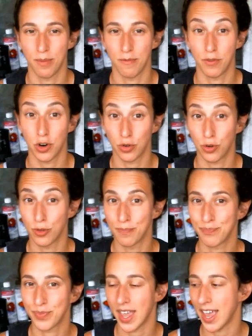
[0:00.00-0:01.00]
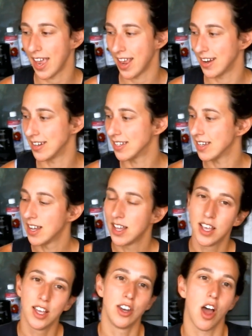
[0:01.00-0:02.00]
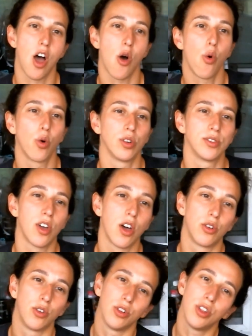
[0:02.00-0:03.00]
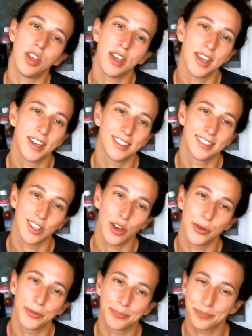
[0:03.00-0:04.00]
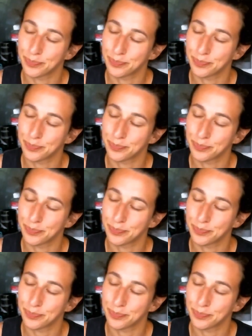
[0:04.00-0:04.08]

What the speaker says: vertical and not horizontal, so